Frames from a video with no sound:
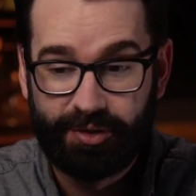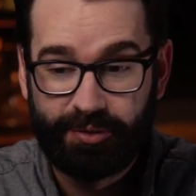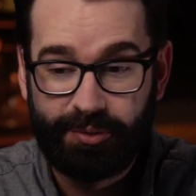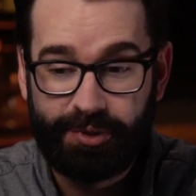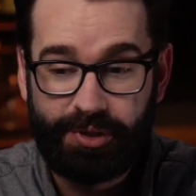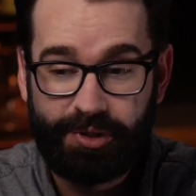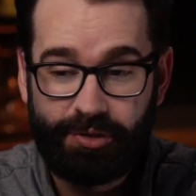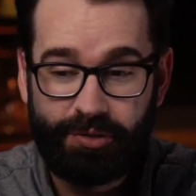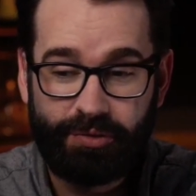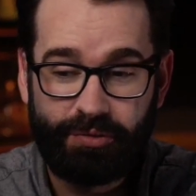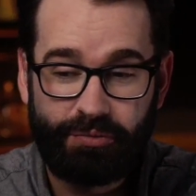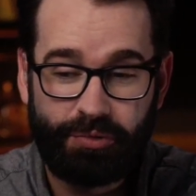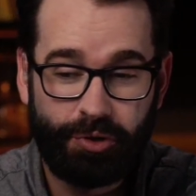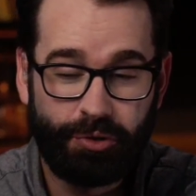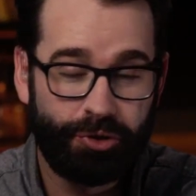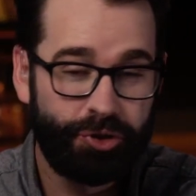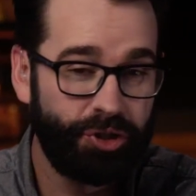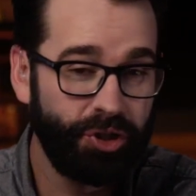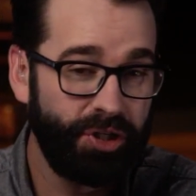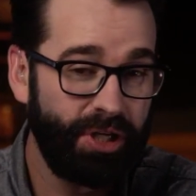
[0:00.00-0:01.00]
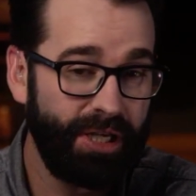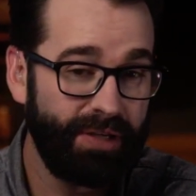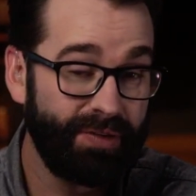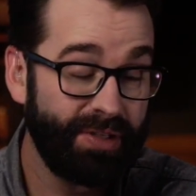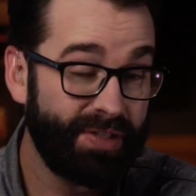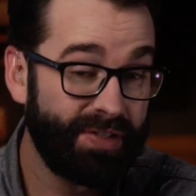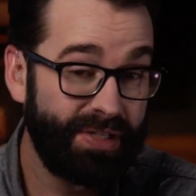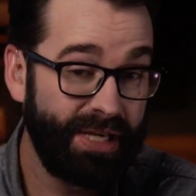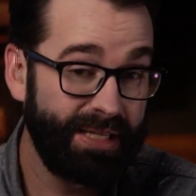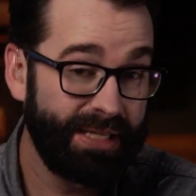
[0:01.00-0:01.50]
Well, you shouldn't
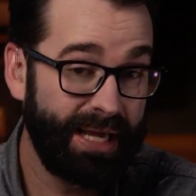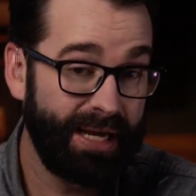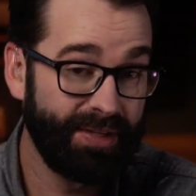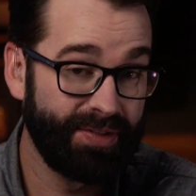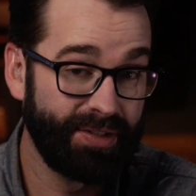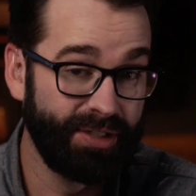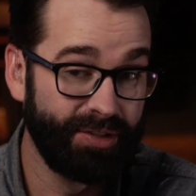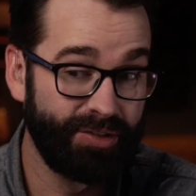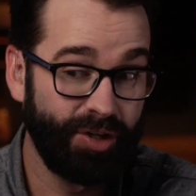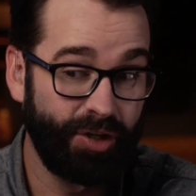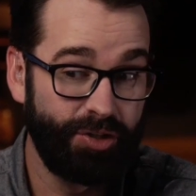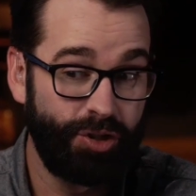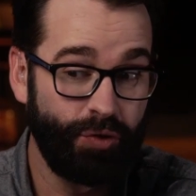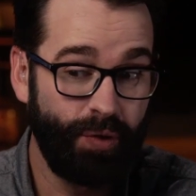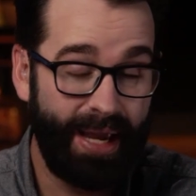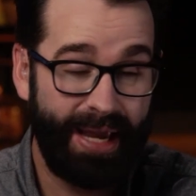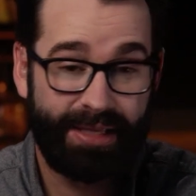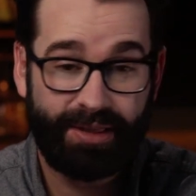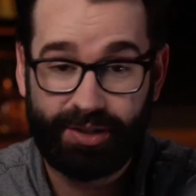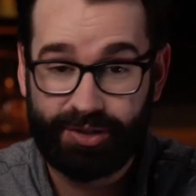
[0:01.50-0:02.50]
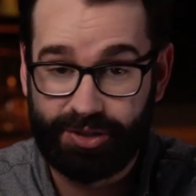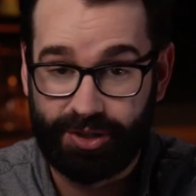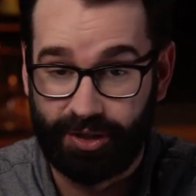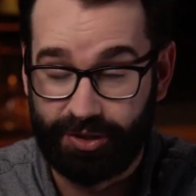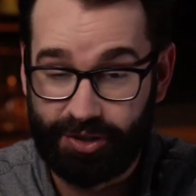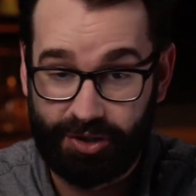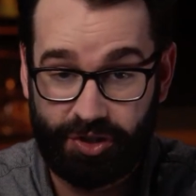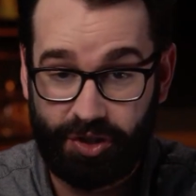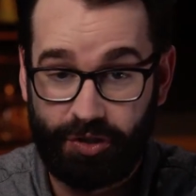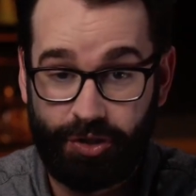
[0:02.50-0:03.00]
even see that as an insult. You hate the
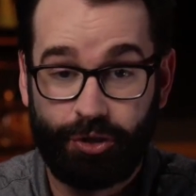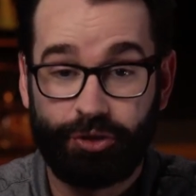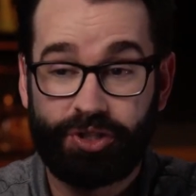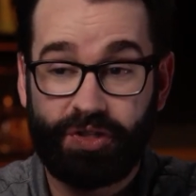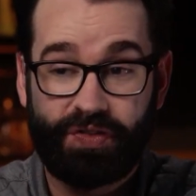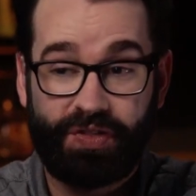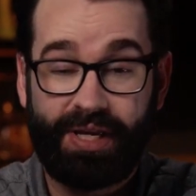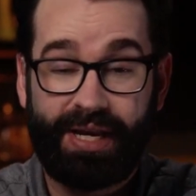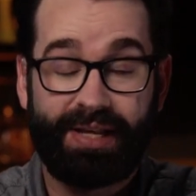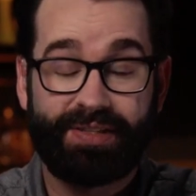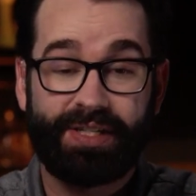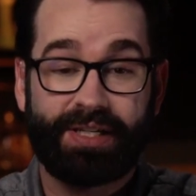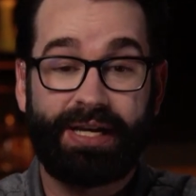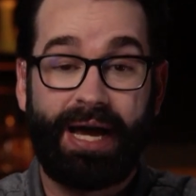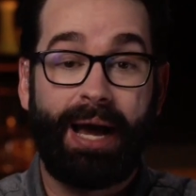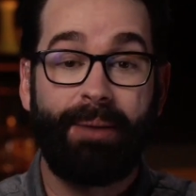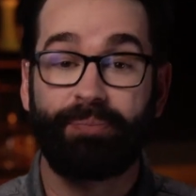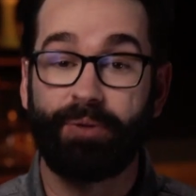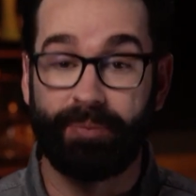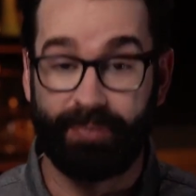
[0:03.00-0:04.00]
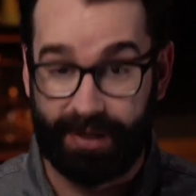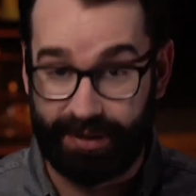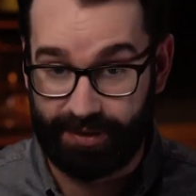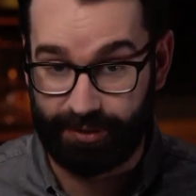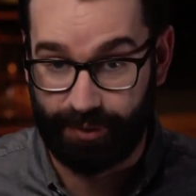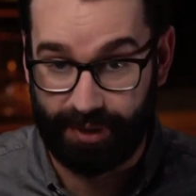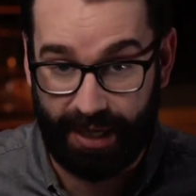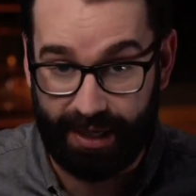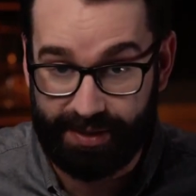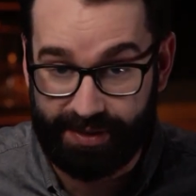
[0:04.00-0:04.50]
church. You should see it as a
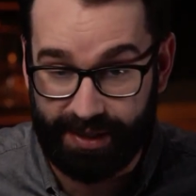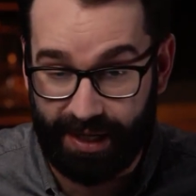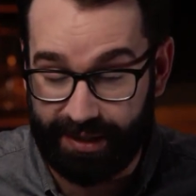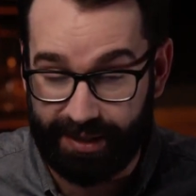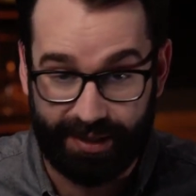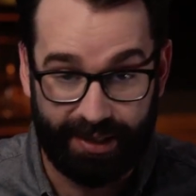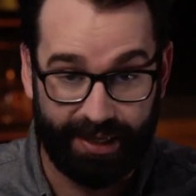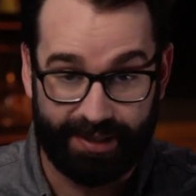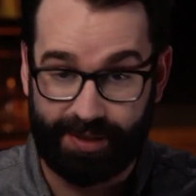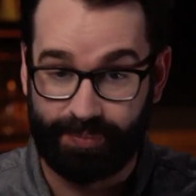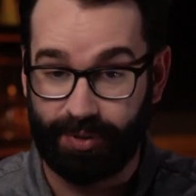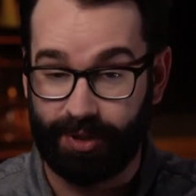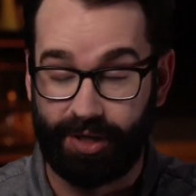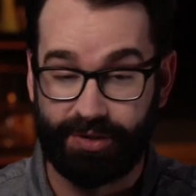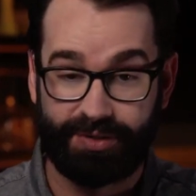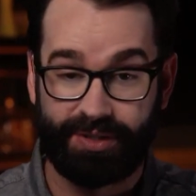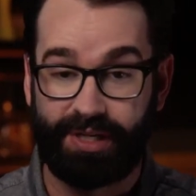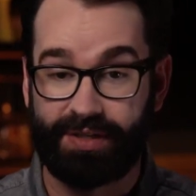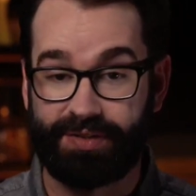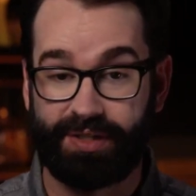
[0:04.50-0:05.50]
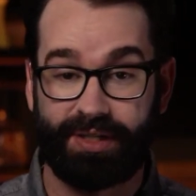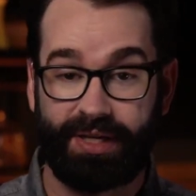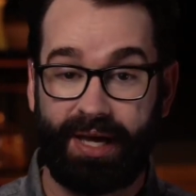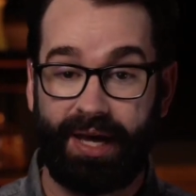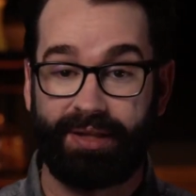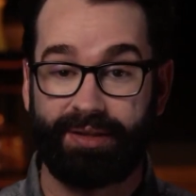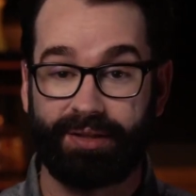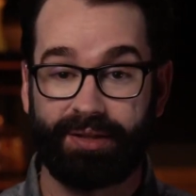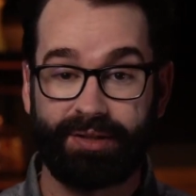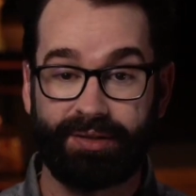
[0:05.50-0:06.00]
compliment when I say that Nancy Pelosi isn't a
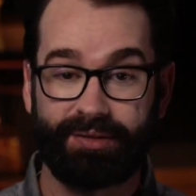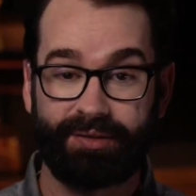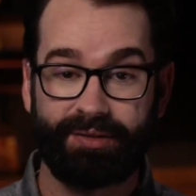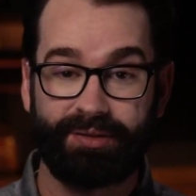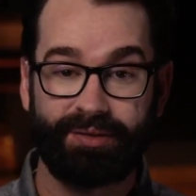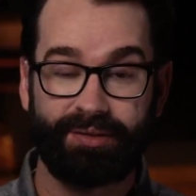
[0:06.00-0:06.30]
Catholic.